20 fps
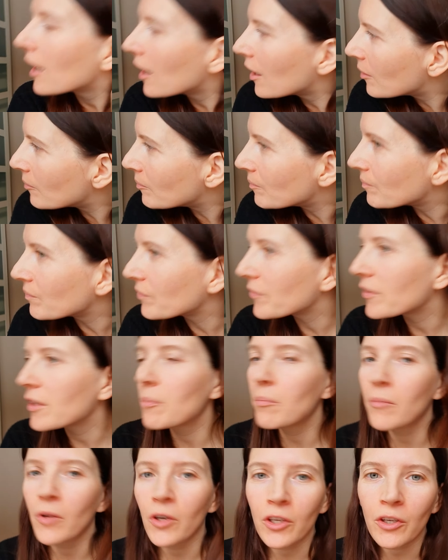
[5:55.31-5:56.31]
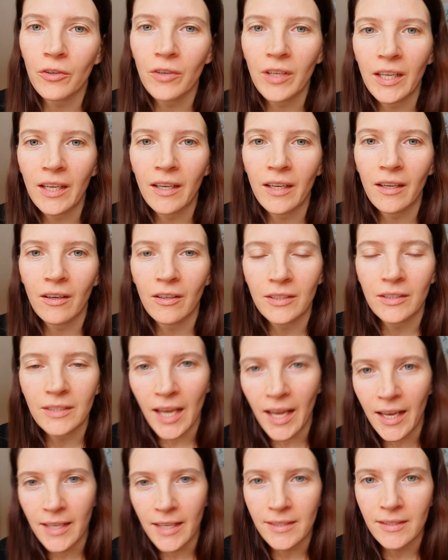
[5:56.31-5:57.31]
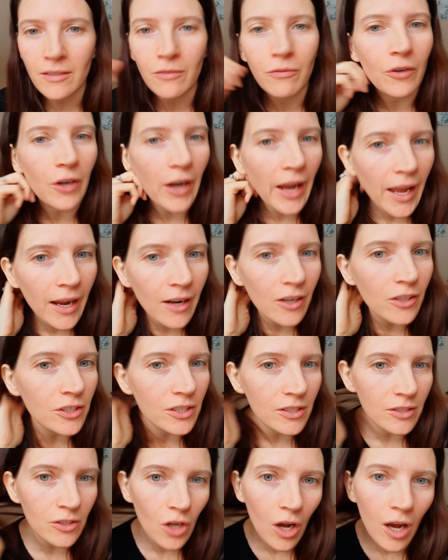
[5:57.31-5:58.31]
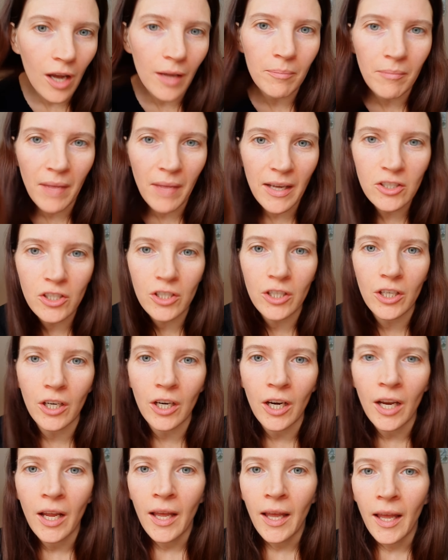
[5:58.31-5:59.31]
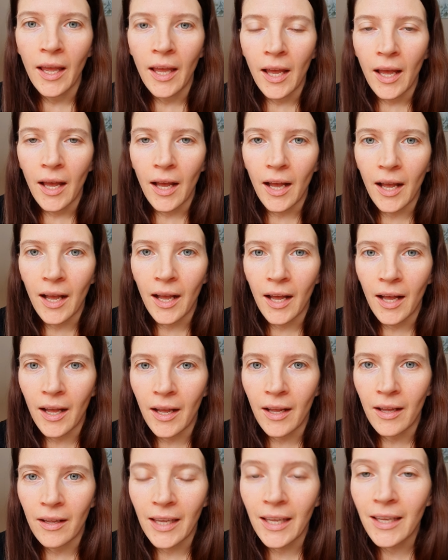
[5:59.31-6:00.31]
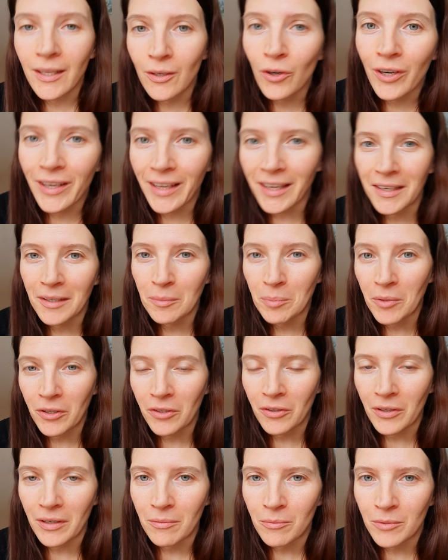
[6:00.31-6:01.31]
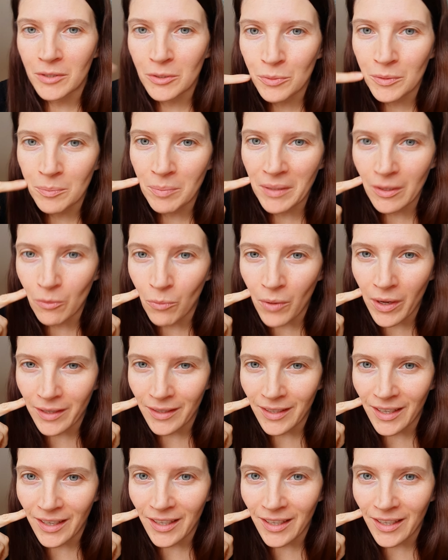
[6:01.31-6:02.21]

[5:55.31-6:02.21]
um, the mercury test for hair does not measure uh, inorganic mercury, which would be the one